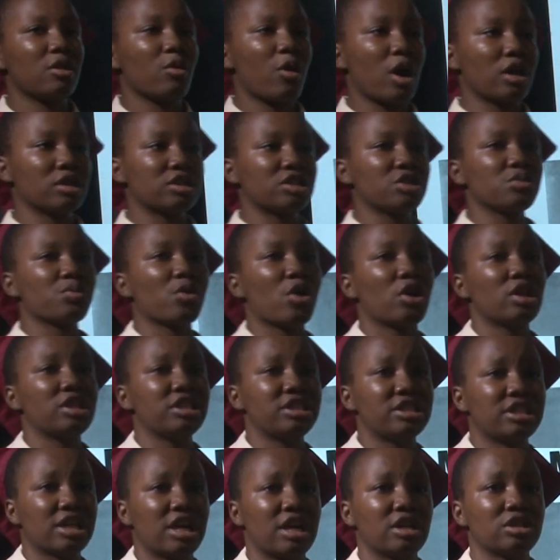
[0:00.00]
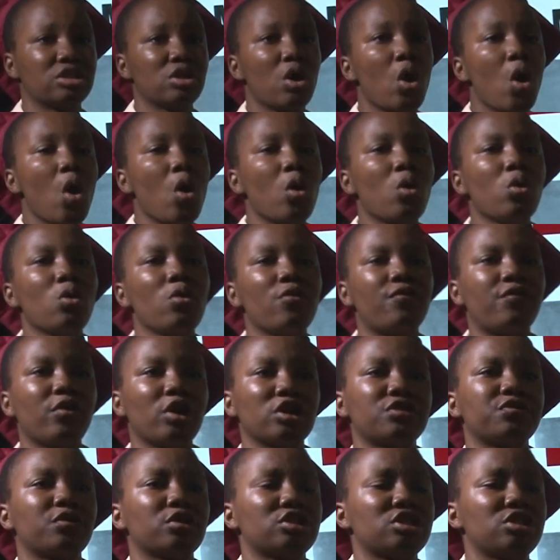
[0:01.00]
anti-war leaders who
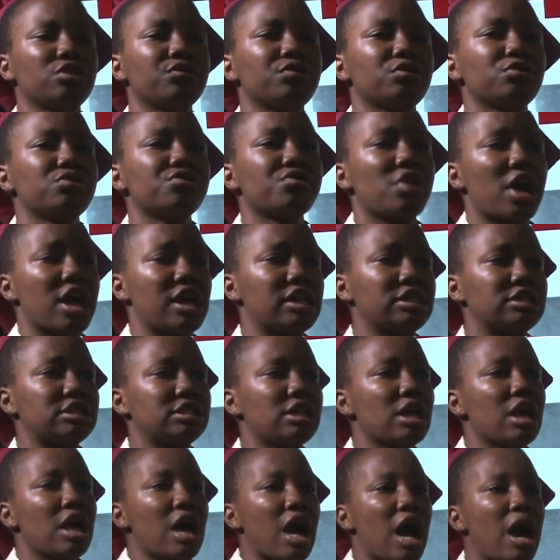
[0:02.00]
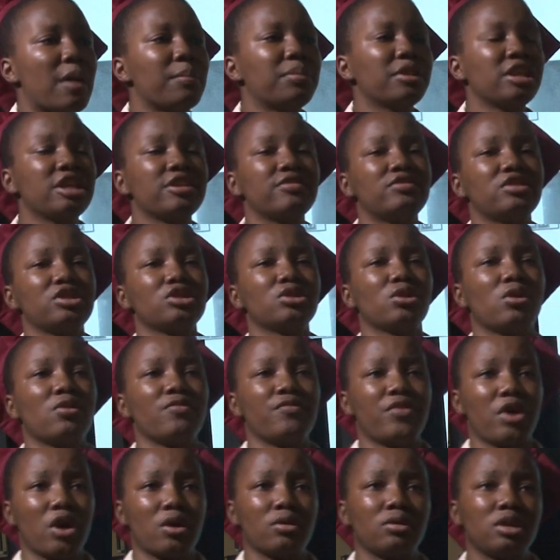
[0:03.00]
fought for civil rights and believed in
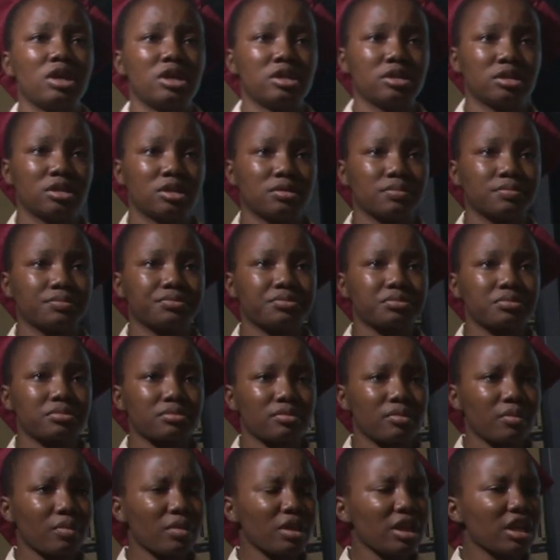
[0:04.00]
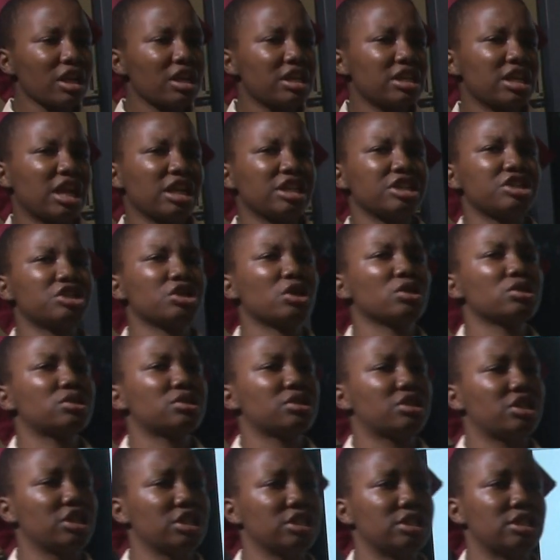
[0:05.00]
non-violence. In addition
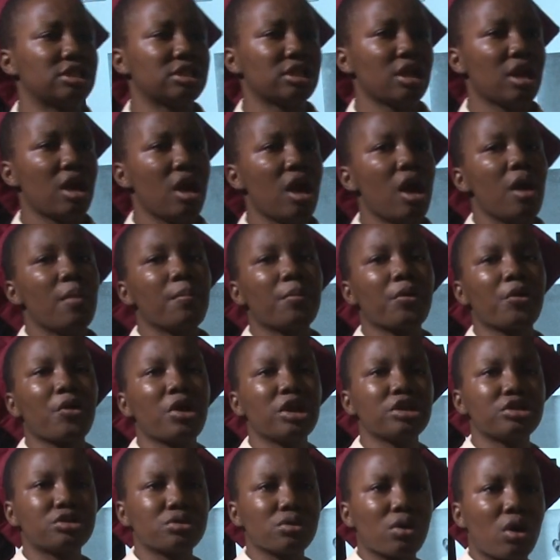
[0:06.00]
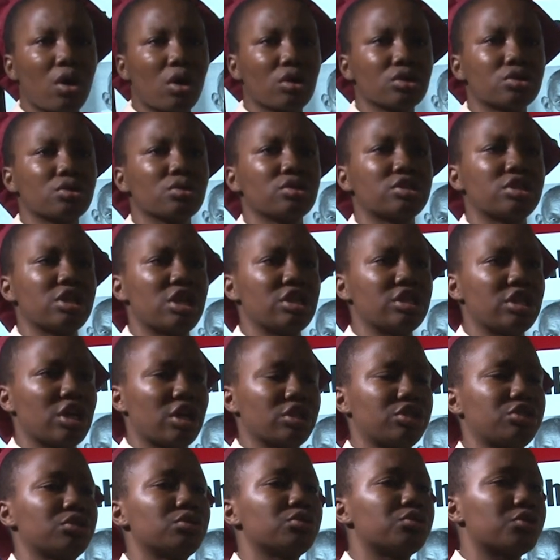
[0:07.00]
to this, parents should also send
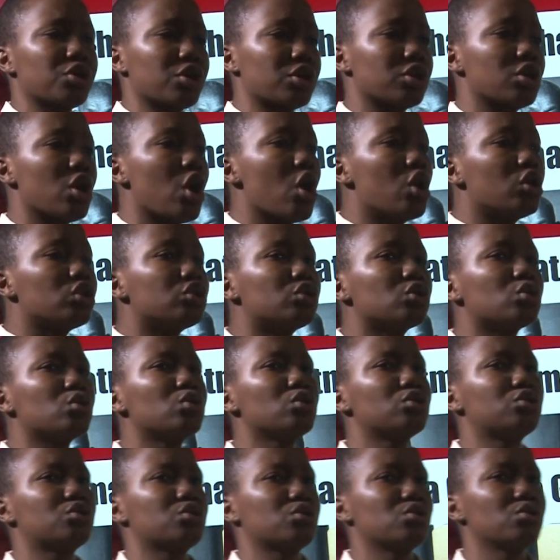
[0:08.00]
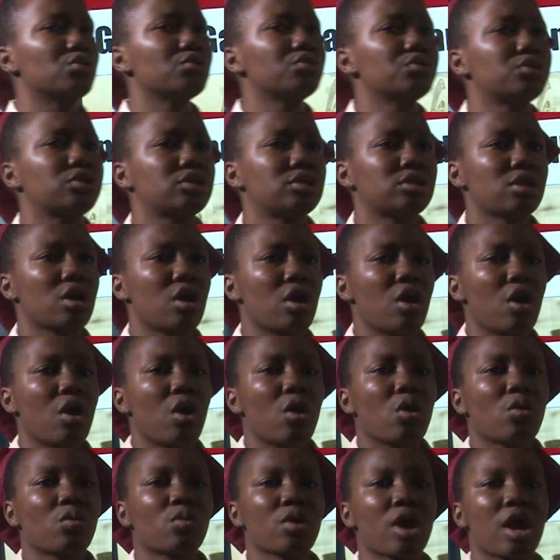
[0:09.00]
their children to good schools
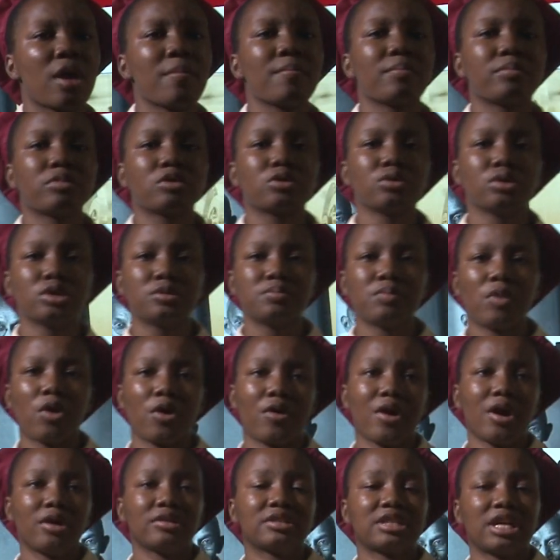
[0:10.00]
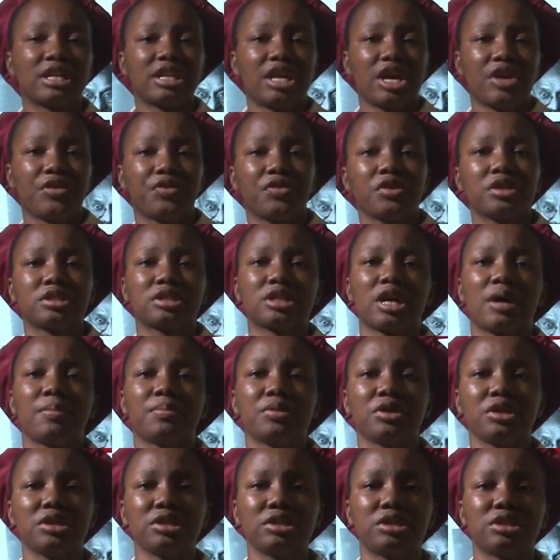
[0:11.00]
where good morals and ethics can
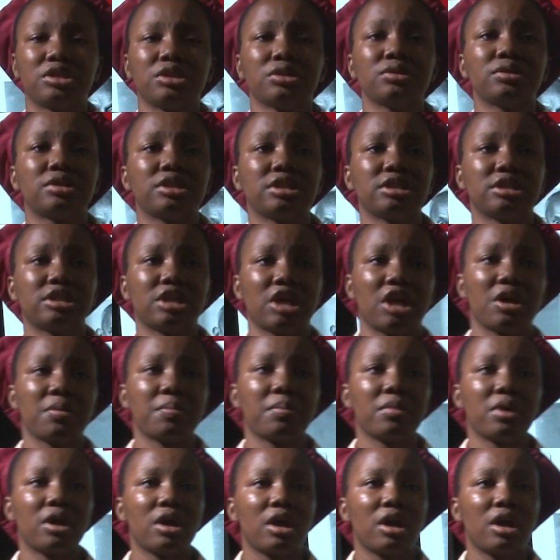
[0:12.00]
be instilled in them